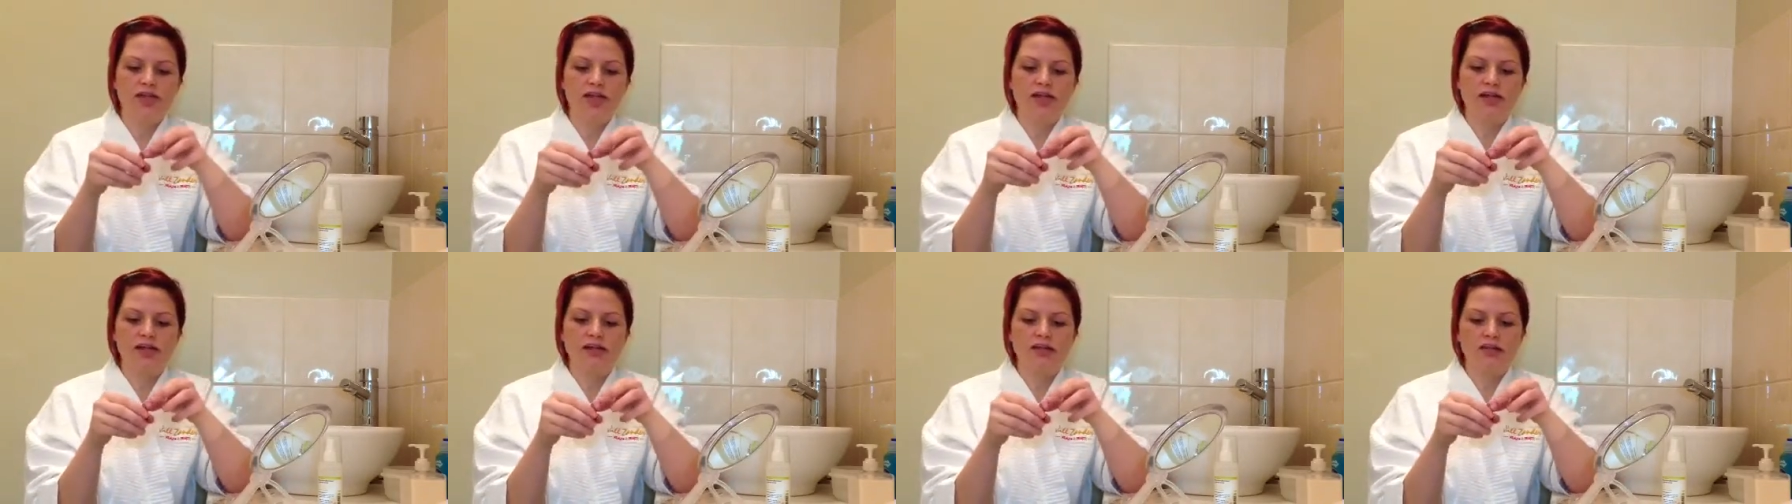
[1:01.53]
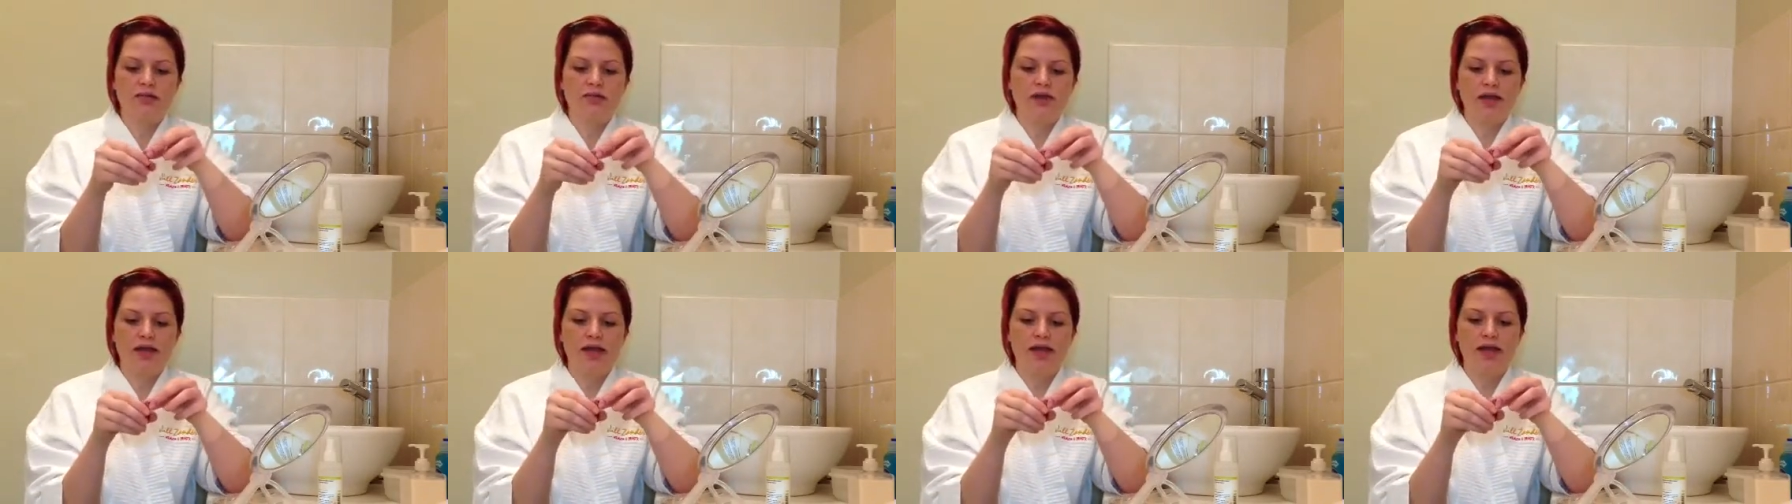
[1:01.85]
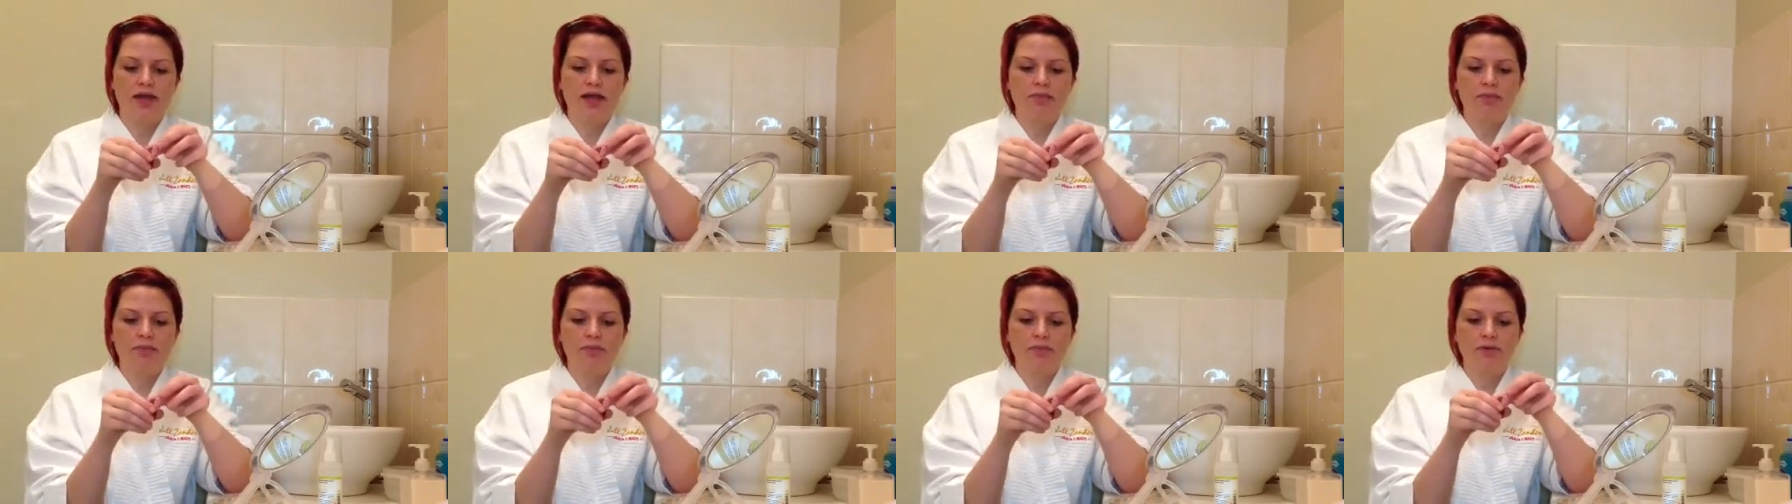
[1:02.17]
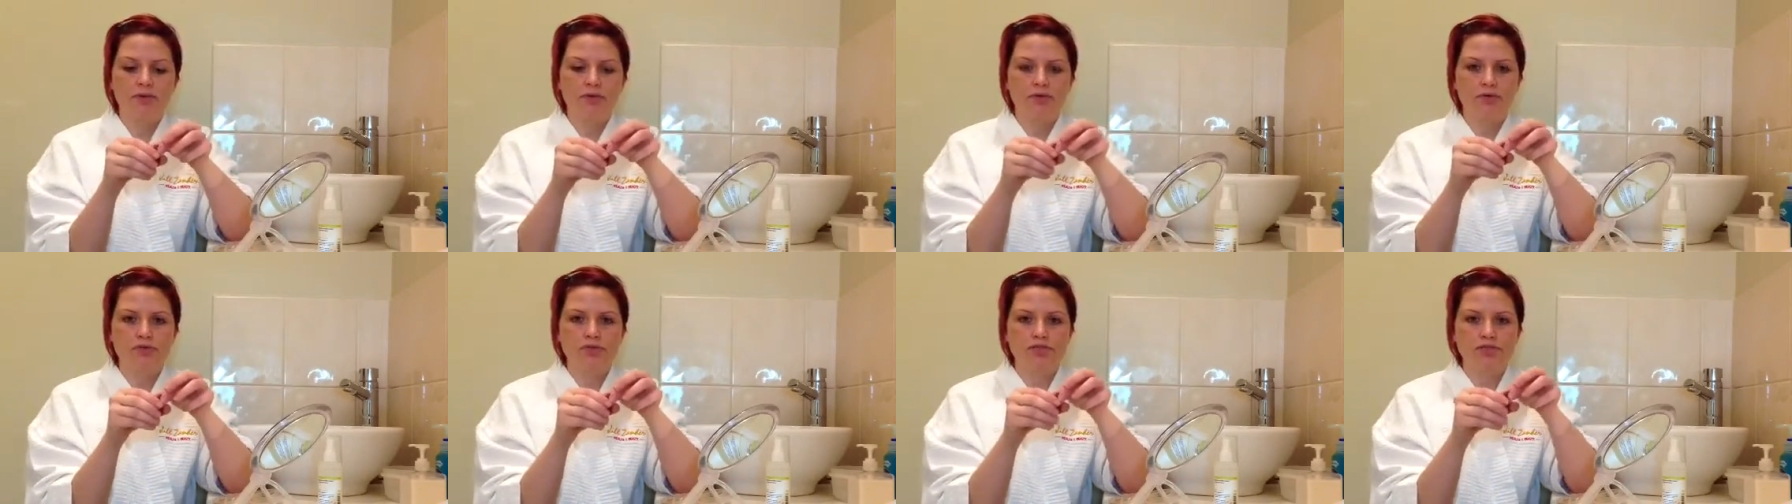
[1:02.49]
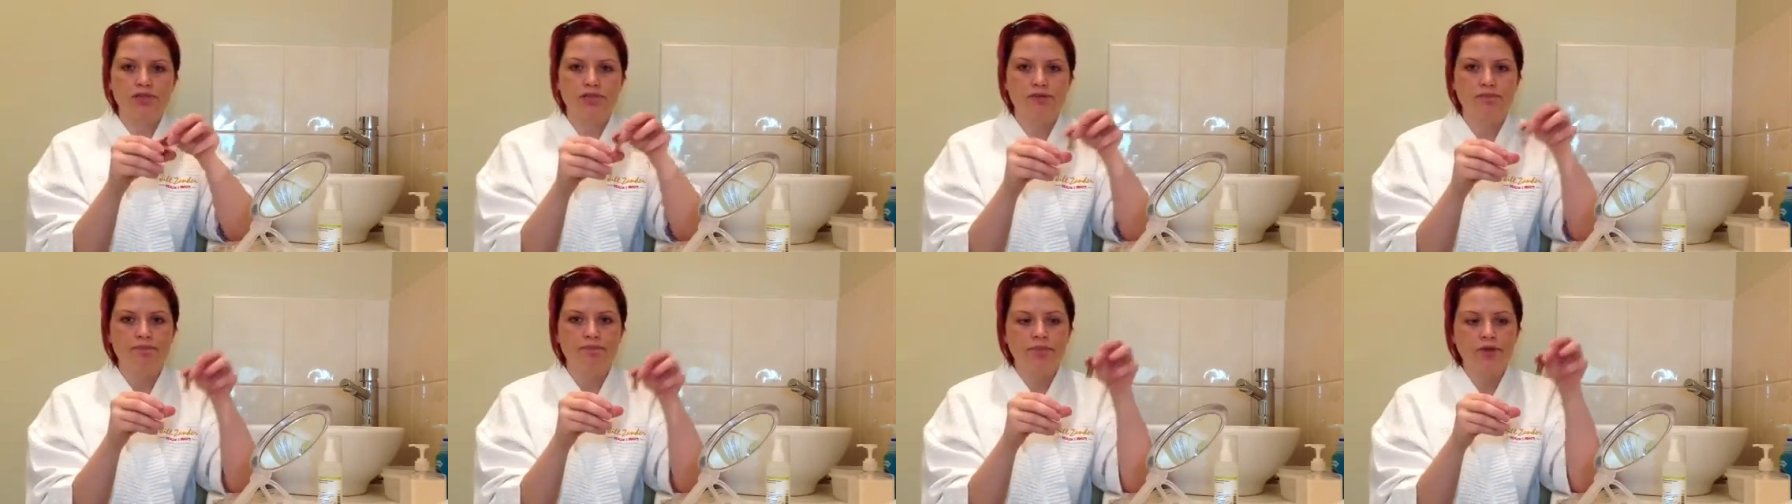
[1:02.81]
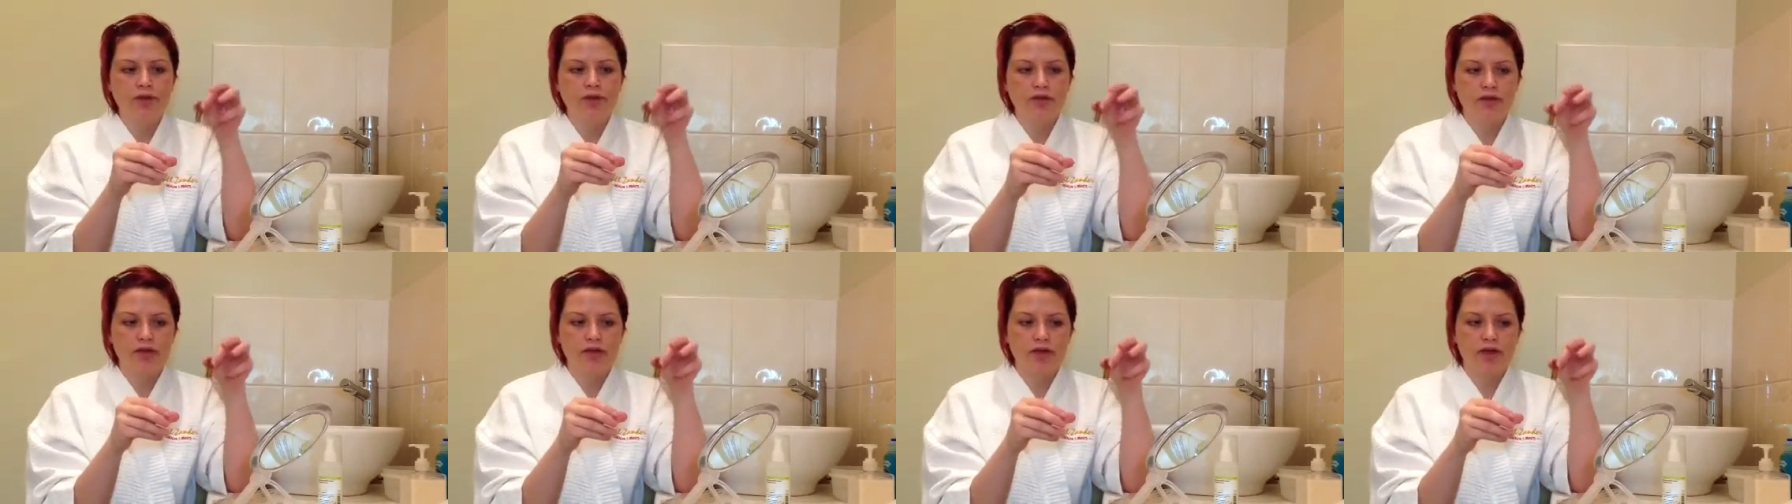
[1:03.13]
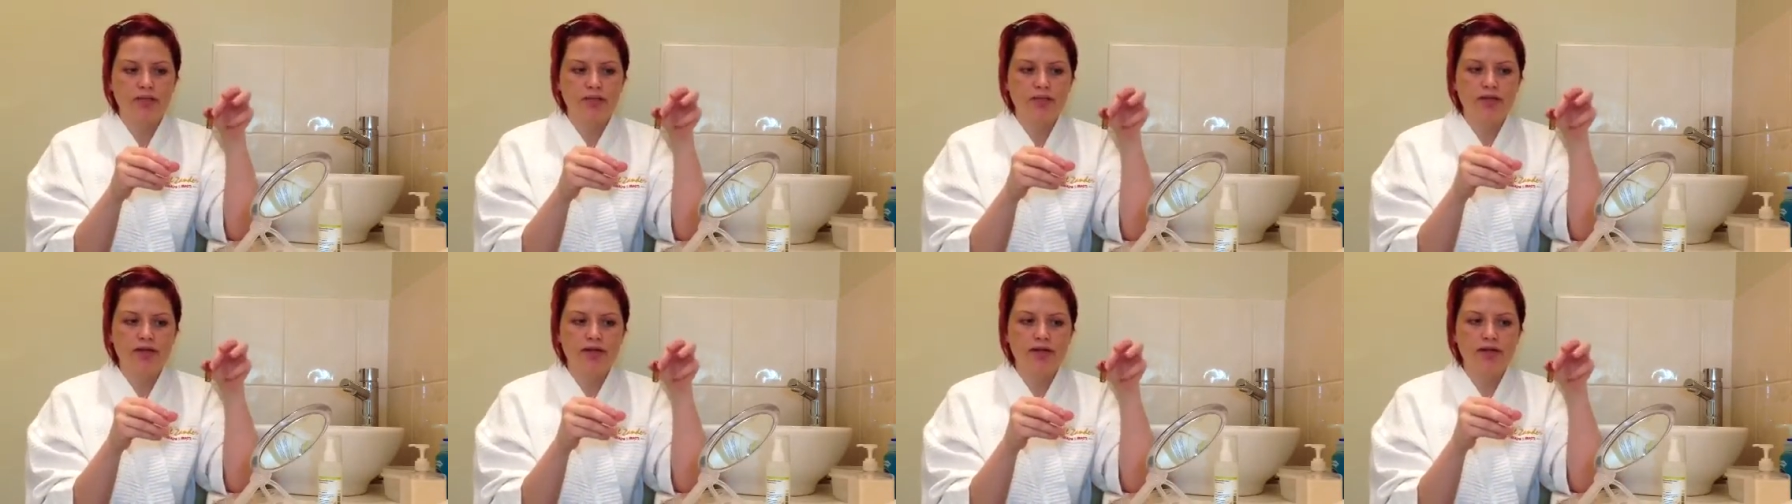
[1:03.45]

EndoCare ampules. So they come in a